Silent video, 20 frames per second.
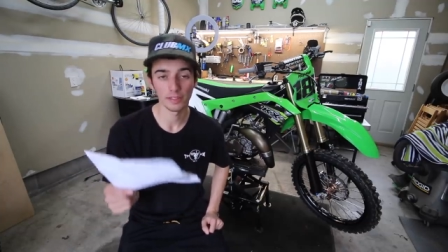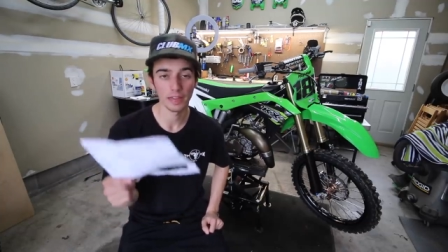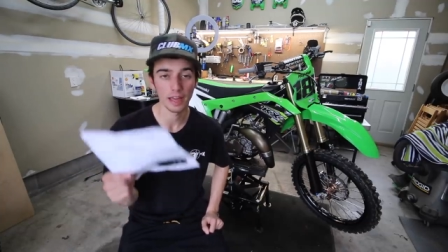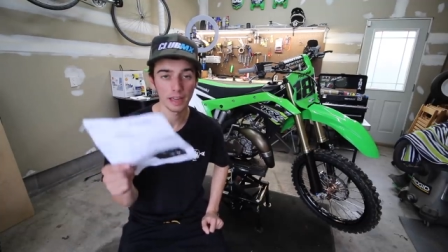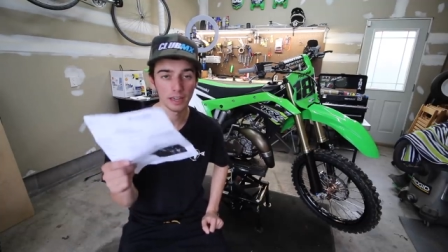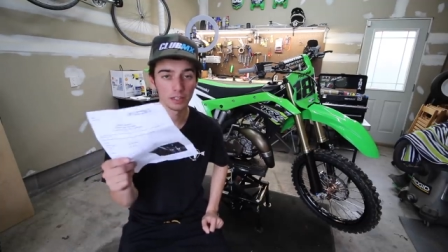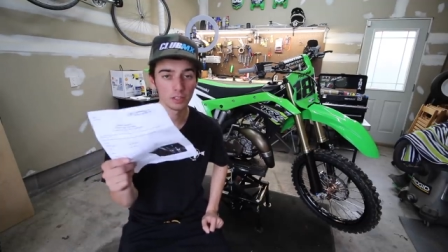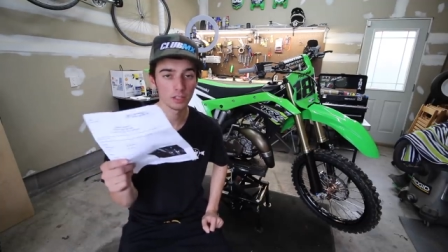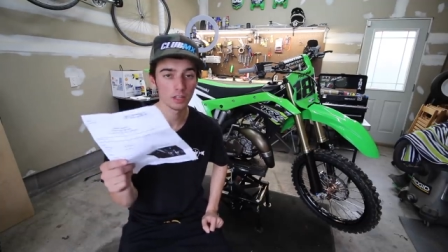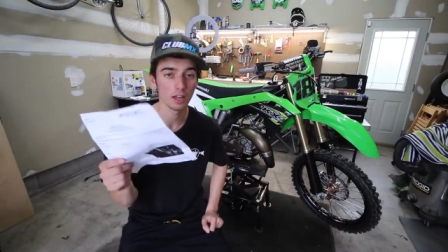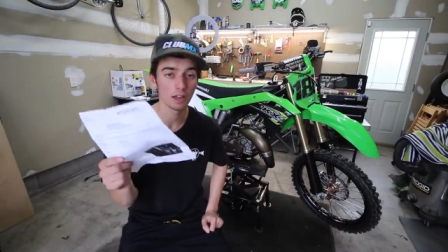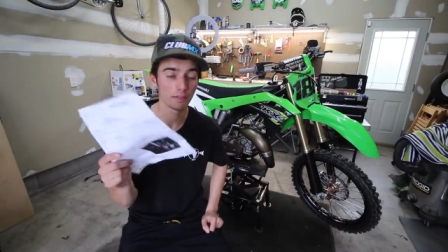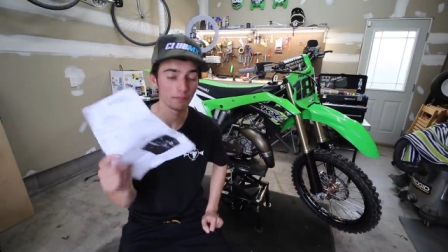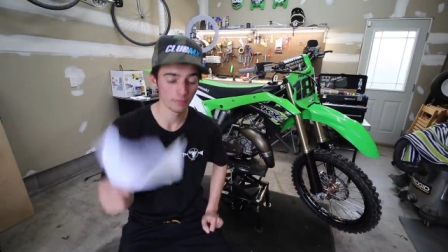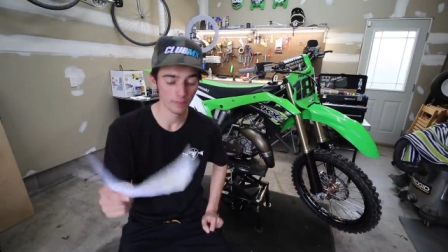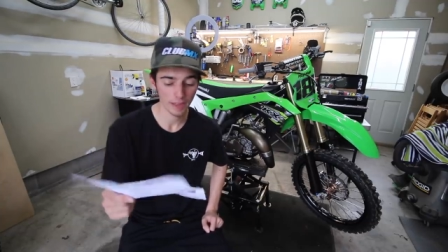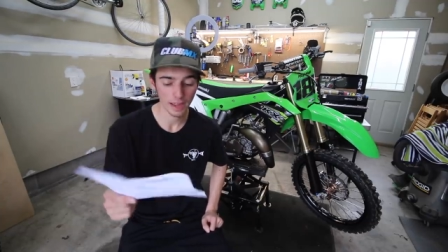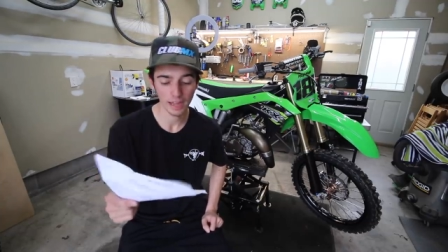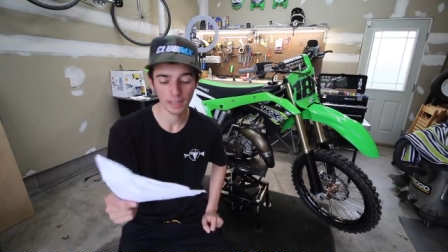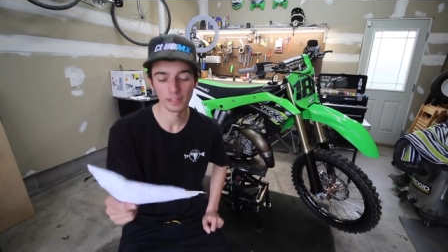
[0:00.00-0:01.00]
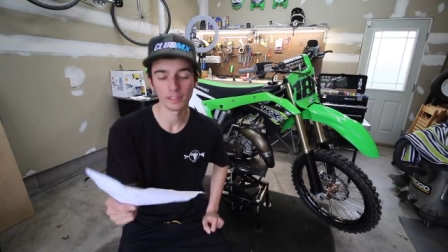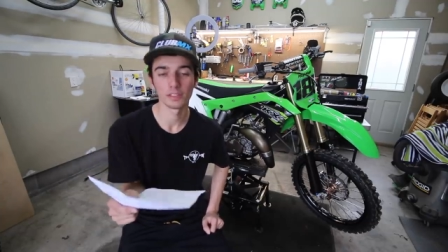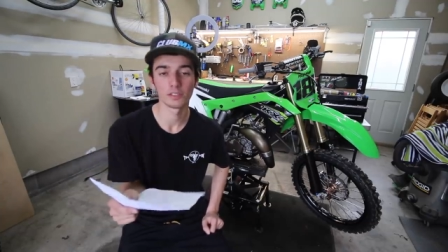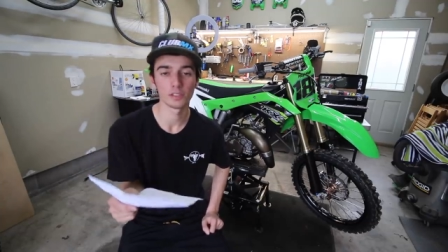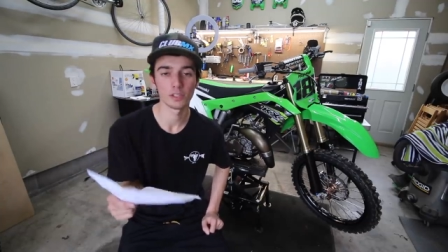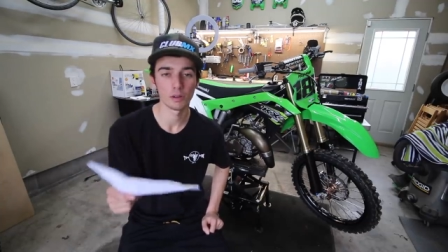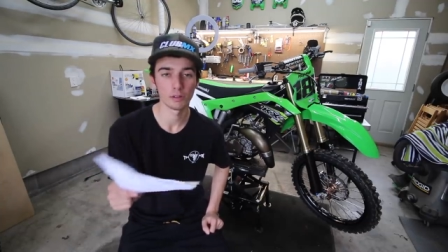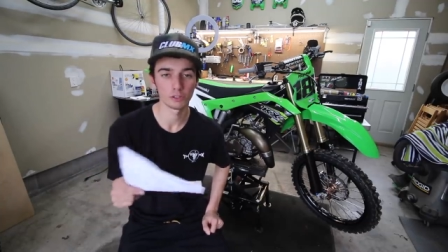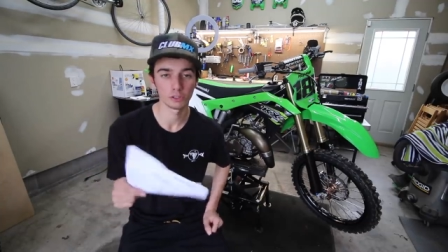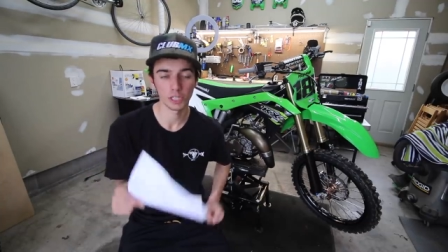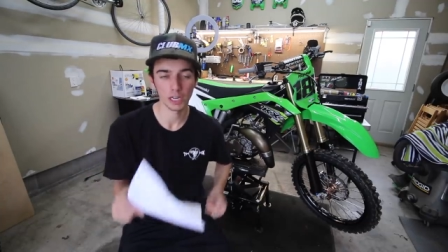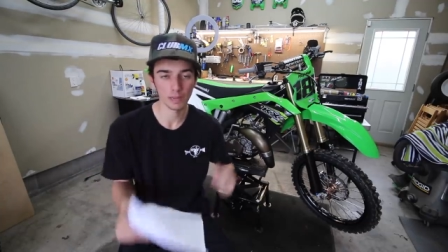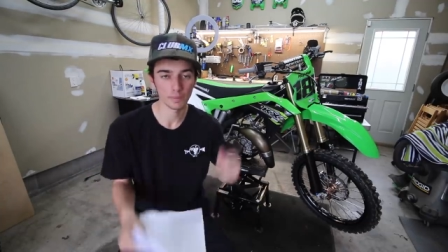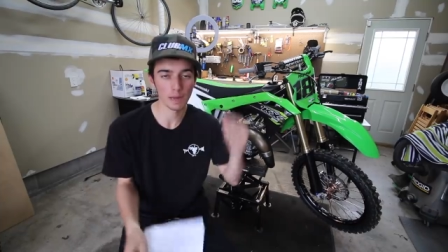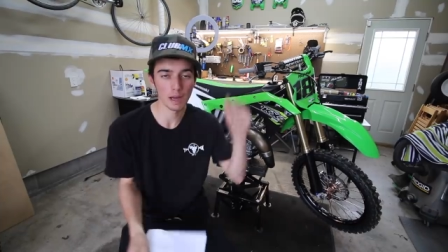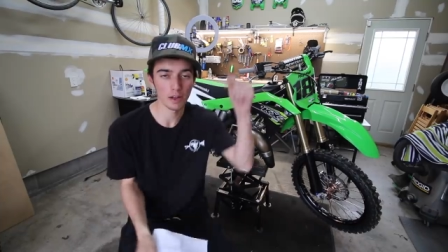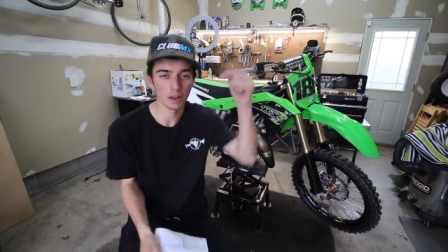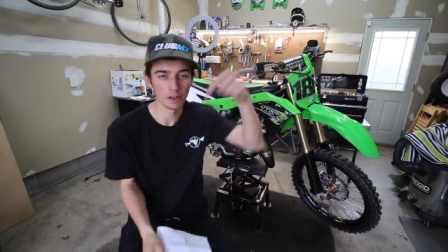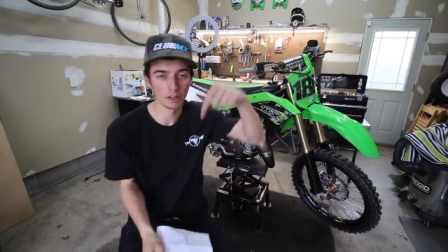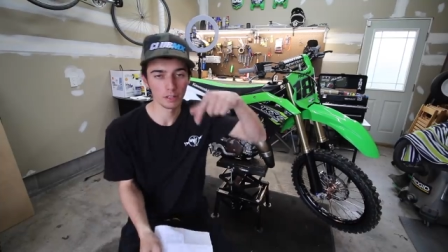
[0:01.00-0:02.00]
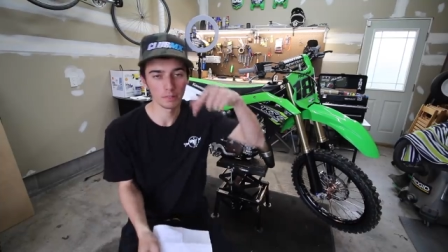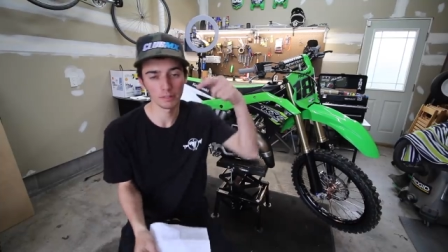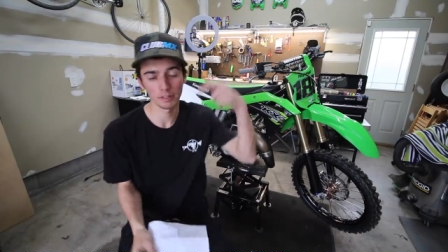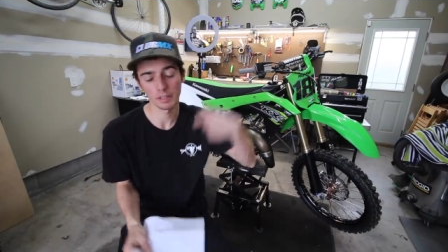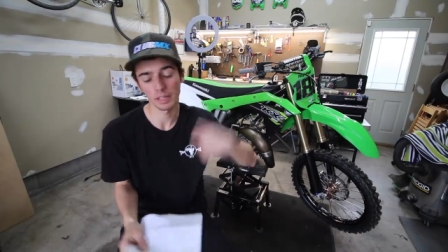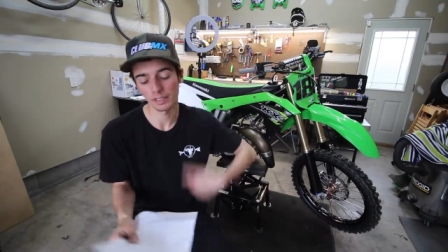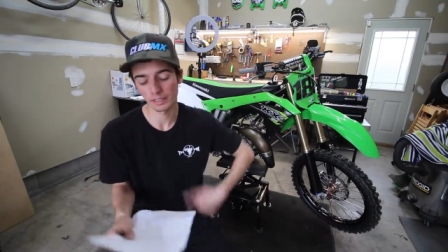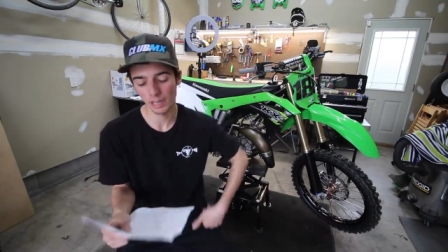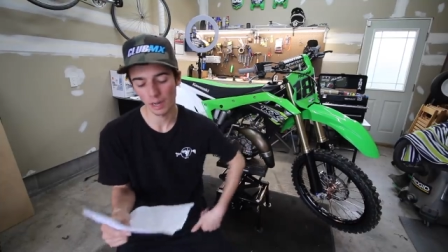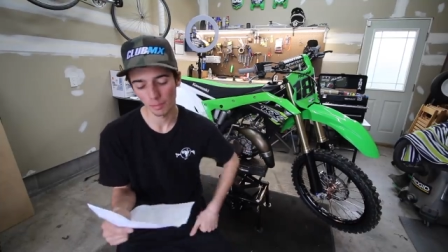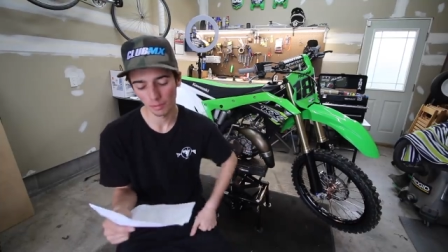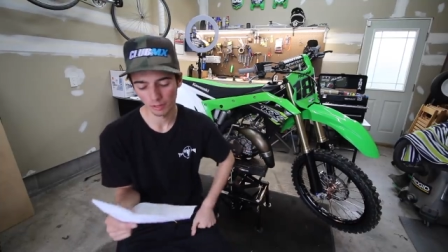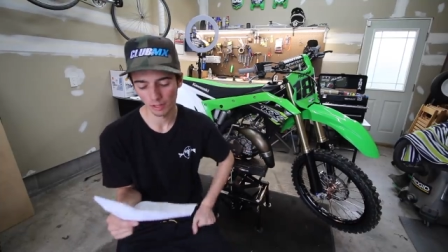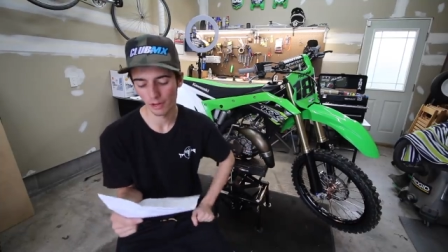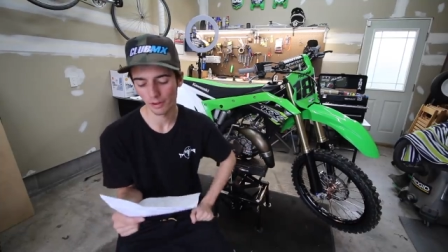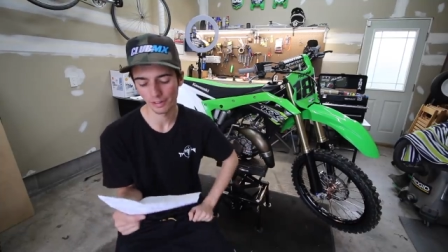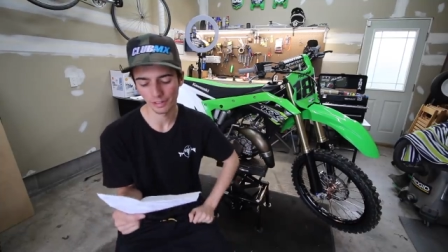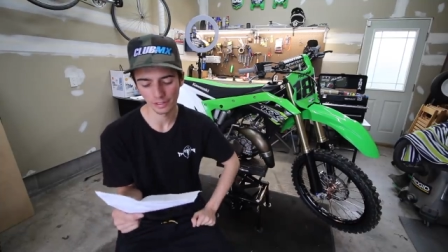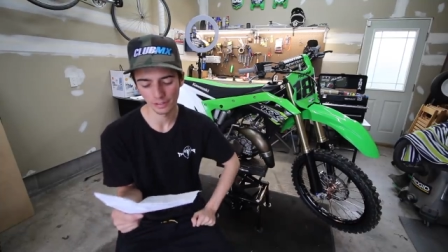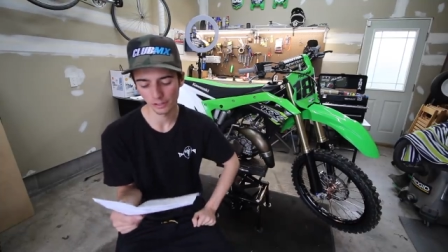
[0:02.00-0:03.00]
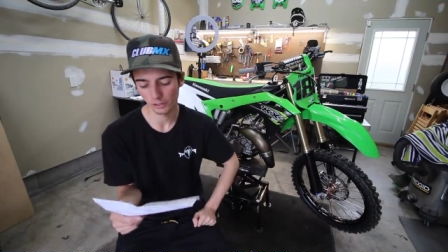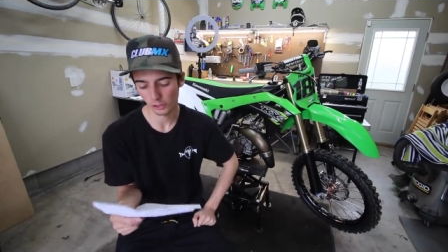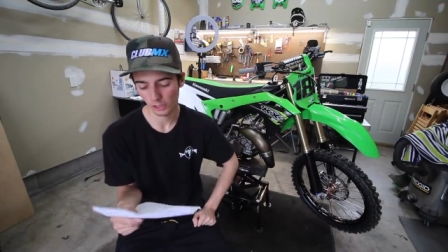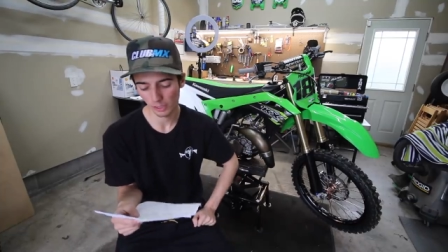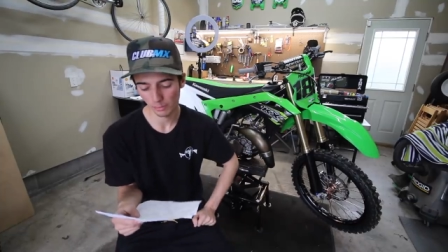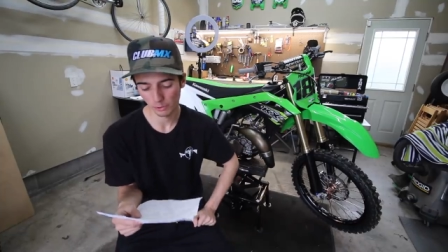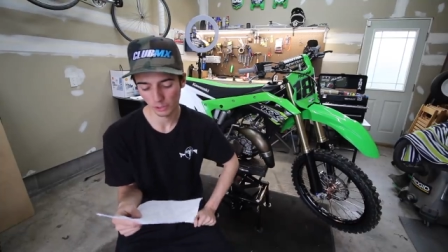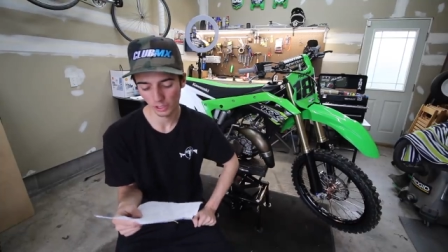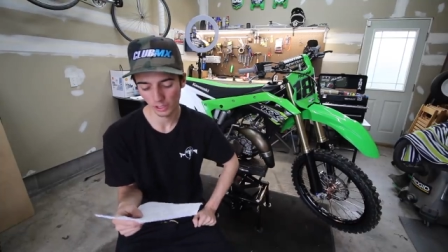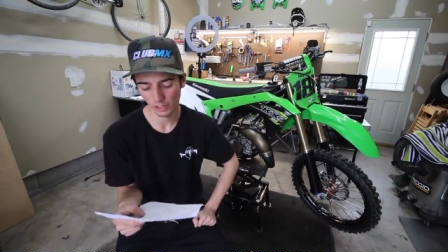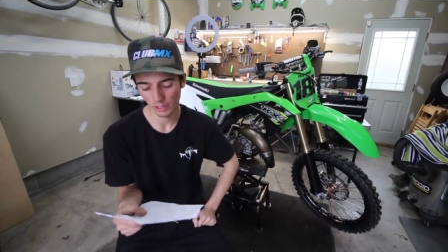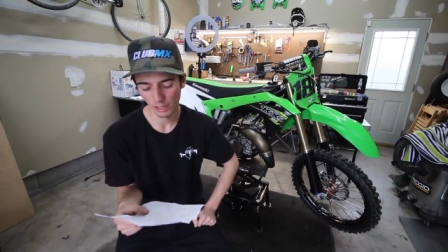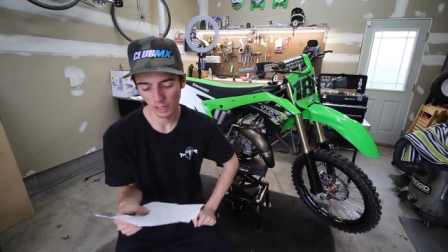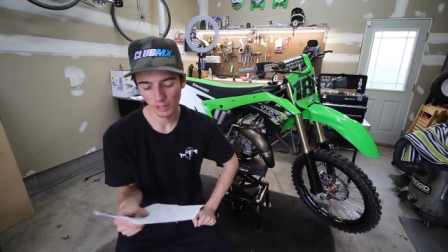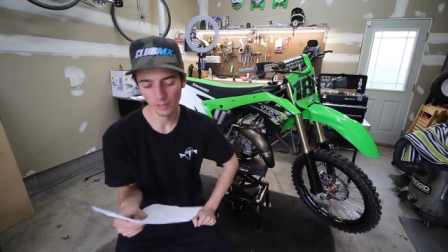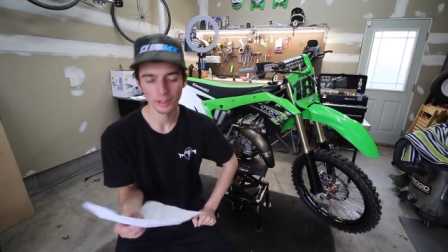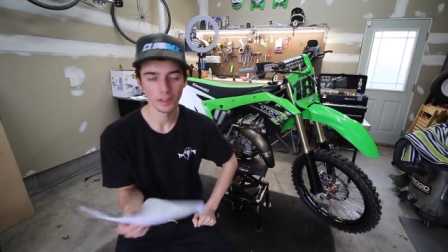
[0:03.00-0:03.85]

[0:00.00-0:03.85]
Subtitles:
That is a fact. So check them out. I'll leave a link down below in the description.